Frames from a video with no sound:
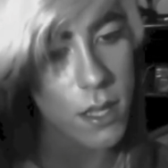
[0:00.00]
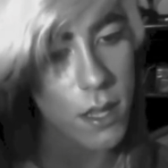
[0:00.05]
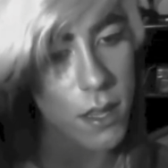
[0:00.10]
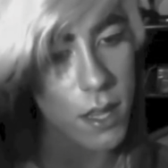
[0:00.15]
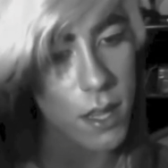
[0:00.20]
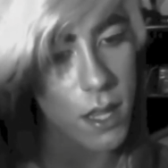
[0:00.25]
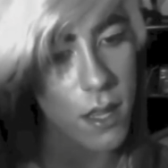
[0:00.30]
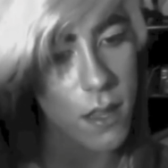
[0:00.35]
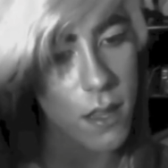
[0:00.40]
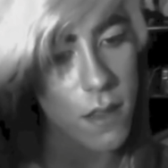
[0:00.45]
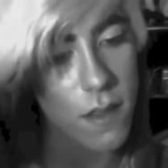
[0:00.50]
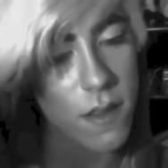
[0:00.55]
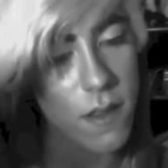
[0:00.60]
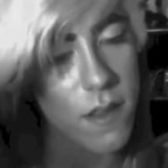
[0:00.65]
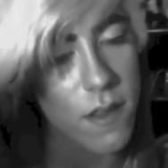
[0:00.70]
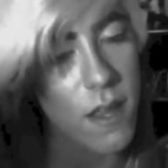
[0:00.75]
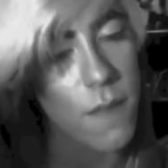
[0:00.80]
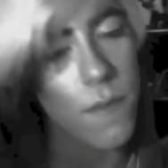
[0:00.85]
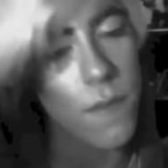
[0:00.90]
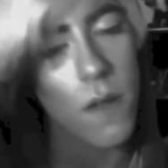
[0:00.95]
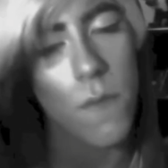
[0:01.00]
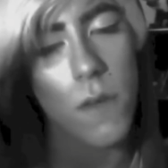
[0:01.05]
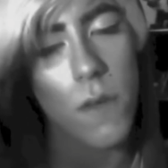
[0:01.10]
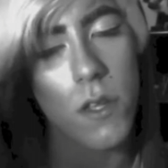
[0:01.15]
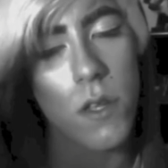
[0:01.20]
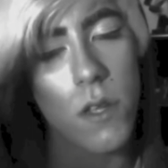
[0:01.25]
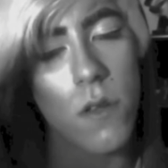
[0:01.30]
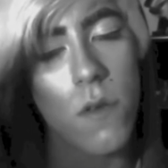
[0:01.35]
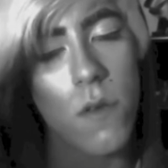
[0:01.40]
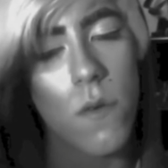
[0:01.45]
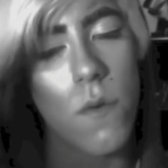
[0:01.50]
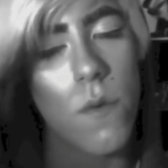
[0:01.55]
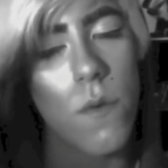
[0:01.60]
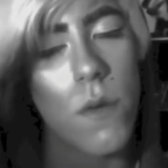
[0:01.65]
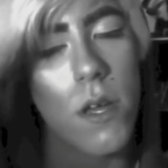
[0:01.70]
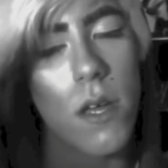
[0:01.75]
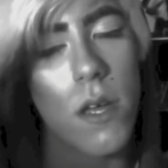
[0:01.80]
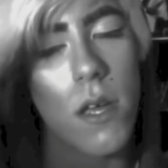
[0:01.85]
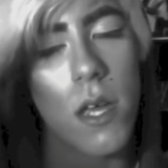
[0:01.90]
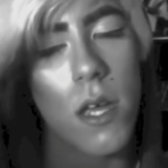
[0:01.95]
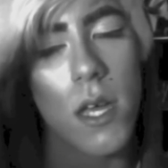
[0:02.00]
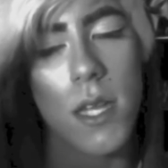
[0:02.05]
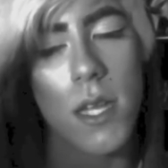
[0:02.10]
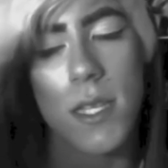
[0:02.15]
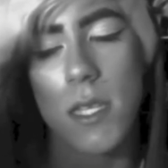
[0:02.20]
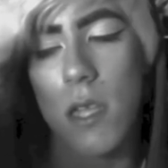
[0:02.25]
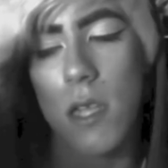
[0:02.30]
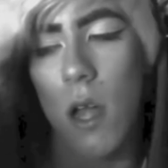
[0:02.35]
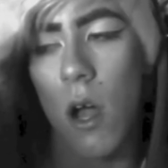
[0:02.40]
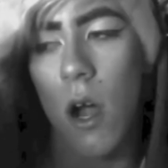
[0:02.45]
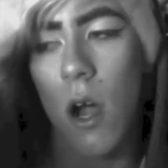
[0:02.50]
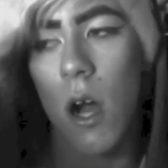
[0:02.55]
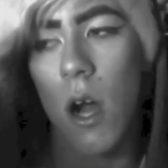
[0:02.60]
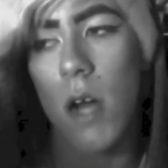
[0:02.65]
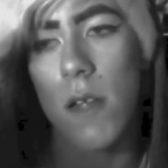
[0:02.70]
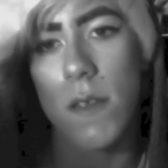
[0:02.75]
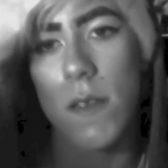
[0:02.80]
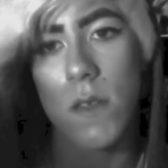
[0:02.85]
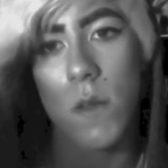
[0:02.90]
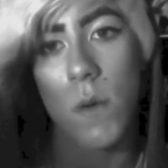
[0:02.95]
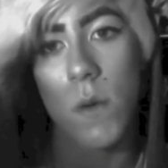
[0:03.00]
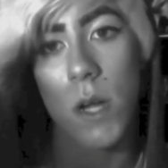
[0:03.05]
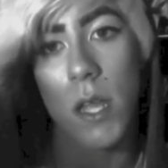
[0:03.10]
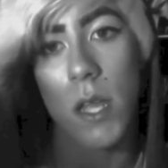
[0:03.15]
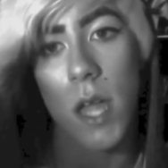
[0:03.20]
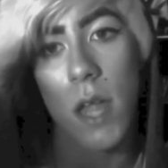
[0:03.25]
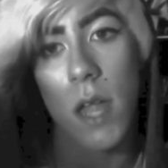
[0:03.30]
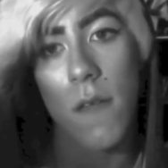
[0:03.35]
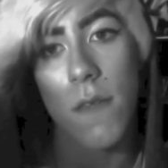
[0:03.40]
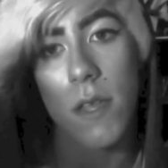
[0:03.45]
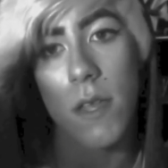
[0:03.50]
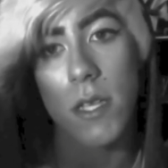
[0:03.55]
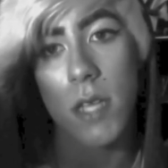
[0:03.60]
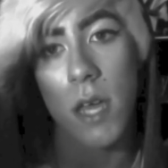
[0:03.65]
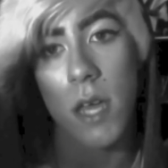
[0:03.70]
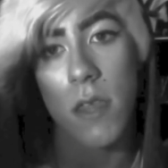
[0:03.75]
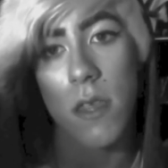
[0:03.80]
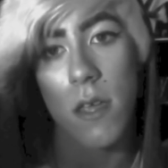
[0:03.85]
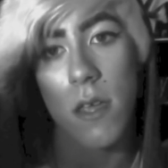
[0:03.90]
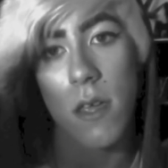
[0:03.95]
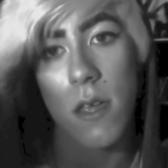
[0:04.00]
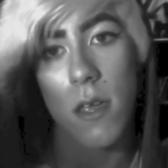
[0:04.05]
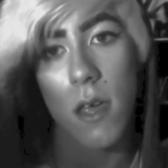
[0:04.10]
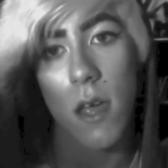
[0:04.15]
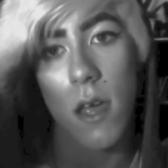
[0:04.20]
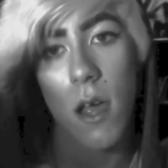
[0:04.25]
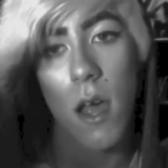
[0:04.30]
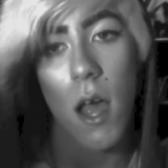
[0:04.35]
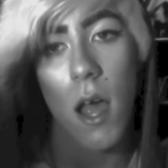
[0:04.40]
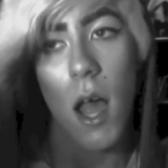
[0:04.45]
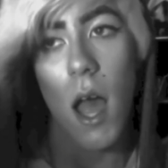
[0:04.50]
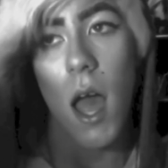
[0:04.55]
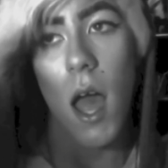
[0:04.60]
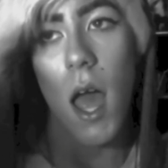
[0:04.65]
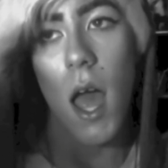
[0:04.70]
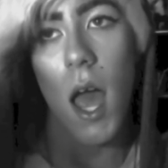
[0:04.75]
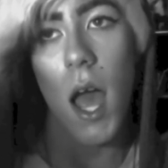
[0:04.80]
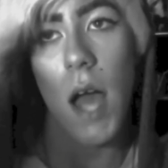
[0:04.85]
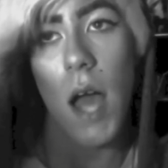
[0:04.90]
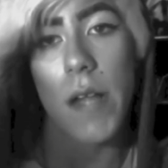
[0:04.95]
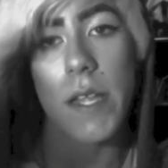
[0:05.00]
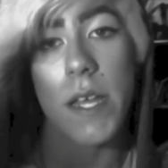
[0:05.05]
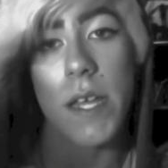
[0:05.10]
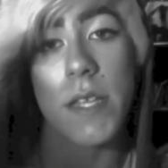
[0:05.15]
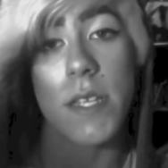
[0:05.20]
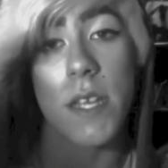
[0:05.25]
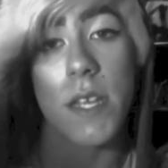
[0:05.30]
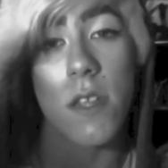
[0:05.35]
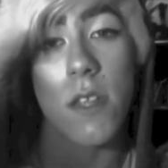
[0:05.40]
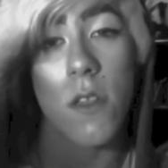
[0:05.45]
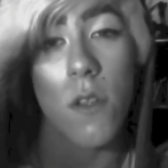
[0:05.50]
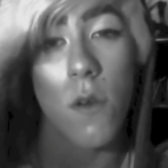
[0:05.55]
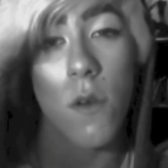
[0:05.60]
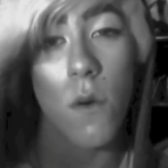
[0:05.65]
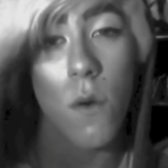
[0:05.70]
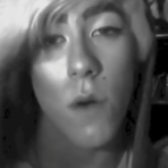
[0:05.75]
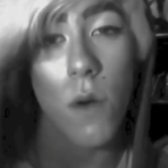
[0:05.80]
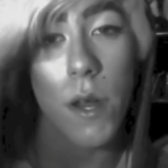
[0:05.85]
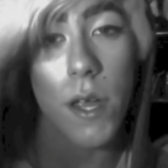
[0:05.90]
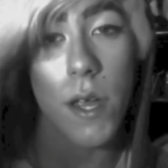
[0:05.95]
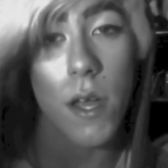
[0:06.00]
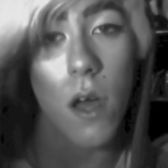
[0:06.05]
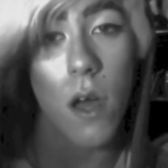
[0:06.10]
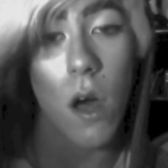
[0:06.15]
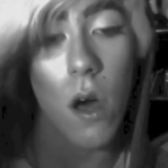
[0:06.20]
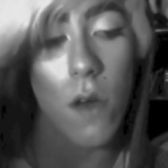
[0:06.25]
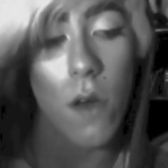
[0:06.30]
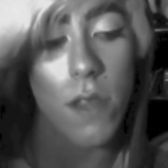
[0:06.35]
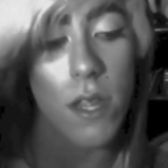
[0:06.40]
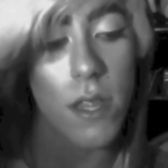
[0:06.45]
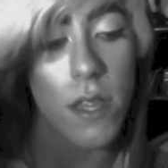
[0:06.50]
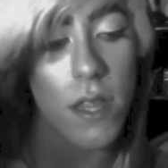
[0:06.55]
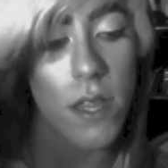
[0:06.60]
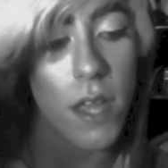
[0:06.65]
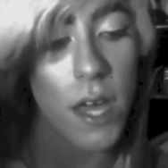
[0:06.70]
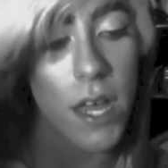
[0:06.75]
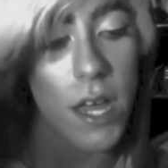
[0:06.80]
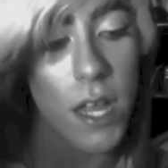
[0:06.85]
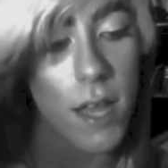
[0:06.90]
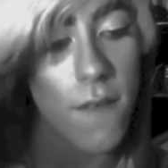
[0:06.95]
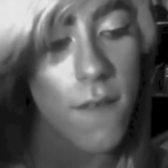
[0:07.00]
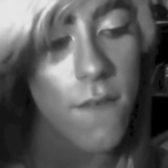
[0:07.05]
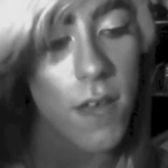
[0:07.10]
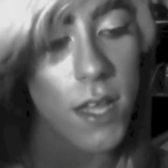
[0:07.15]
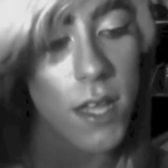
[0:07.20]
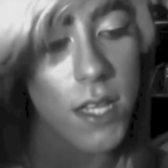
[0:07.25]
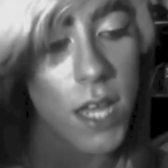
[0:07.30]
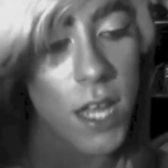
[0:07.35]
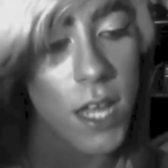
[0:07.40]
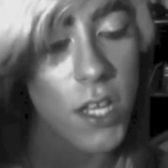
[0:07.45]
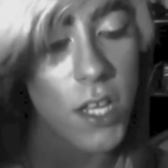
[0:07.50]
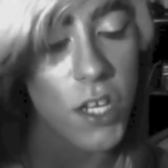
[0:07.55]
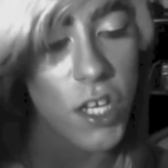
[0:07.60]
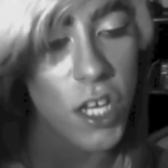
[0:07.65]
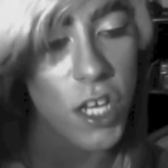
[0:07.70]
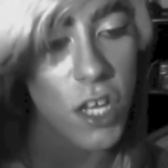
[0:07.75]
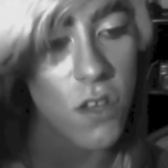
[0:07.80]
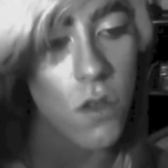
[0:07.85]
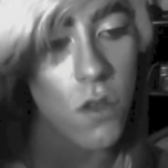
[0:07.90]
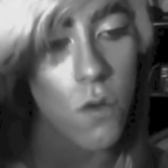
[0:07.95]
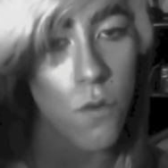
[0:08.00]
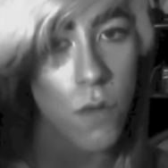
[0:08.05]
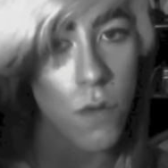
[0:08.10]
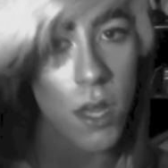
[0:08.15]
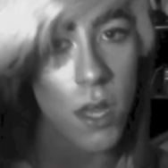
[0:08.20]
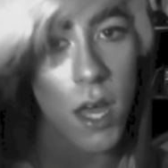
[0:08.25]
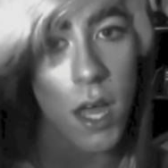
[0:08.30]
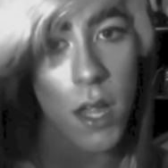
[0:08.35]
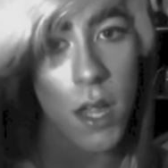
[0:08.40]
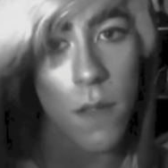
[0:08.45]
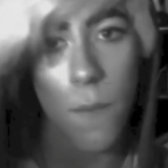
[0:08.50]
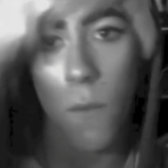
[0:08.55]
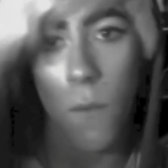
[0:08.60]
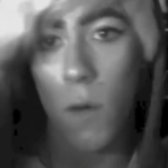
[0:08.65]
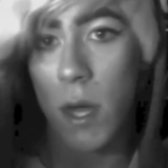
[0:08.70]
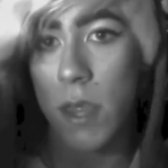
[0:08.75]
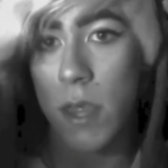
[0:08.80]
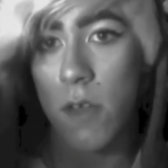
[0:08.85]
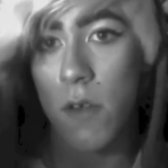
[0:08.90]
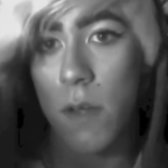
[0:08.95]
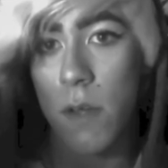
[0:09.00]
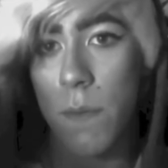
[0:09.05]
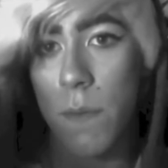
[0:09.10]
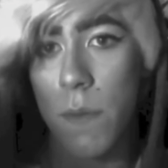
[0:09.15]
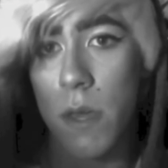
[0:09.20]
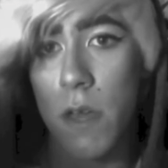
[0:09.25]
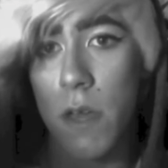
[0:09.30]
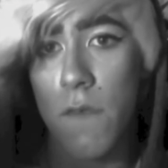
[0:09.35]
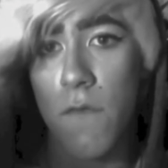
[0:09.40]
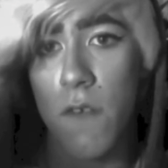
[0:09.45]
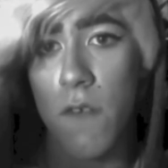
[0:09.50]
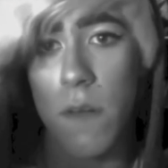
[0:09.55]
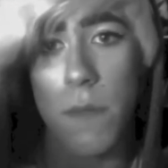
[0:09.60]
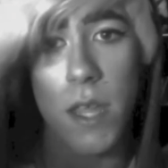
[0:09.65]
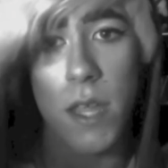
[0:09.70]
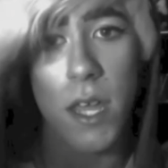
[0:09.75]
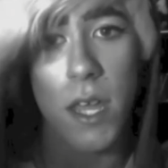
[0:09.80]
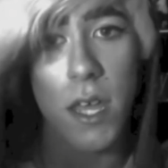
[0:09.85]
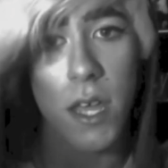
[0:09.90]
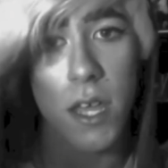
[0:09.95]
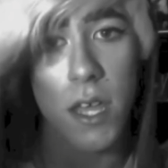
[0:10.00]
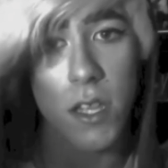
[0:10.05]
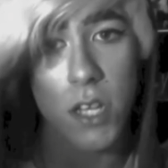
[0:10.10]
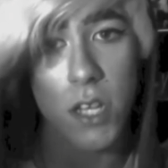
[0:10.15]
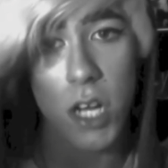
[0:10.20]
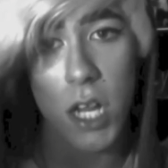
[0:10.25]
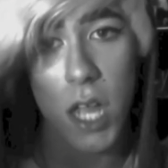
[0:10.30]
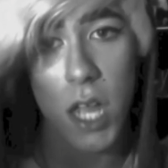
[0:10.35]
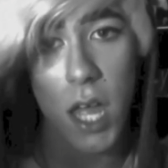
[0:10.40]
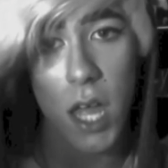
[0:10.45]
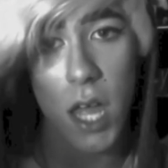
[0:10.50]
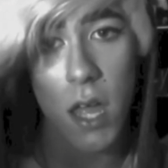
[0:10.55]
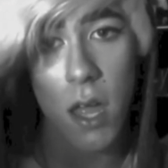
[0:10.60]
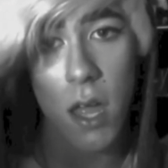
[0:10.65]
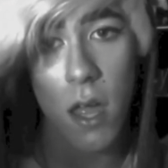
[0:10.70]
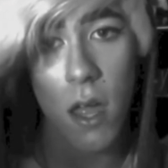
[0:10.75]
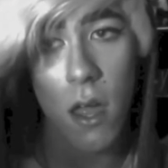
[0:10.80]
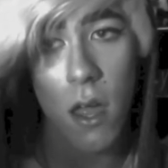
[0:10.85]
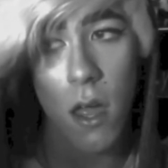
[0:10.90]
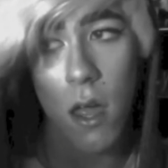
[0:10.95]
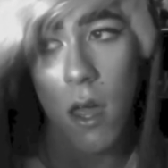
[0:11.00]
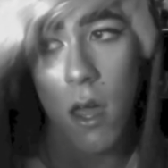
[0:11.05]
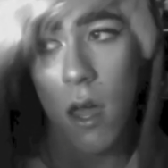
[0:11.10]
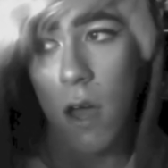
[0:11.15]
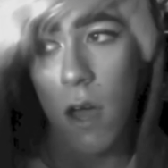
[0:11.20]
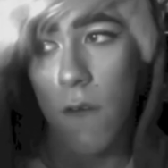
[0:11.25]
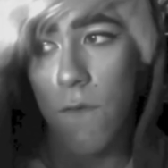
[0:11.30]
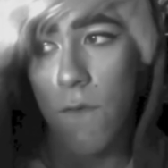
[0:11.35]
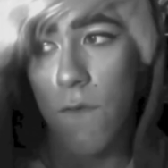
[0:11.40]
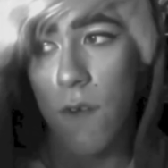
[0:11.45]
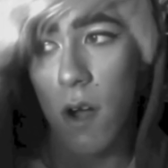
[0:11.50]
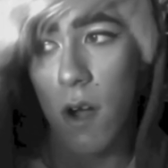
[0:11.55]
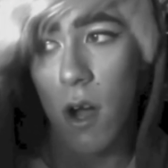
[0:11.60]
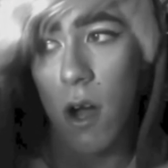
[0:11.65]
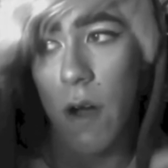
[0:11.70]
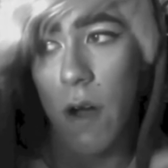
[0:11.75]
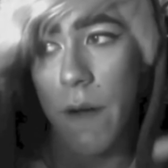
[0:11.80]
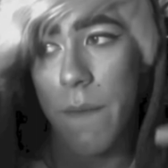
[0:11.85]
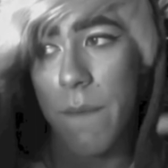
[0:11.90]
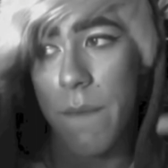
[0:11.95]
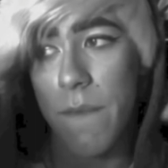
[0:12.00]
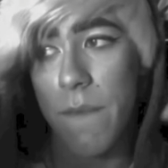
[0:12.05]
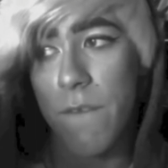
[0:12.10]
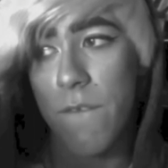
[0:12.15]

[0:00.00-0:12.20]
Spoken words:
that step number 2 is the hardest one out of this, I think. And it's ignoring all the negative attention you get, whether it be from the internet, from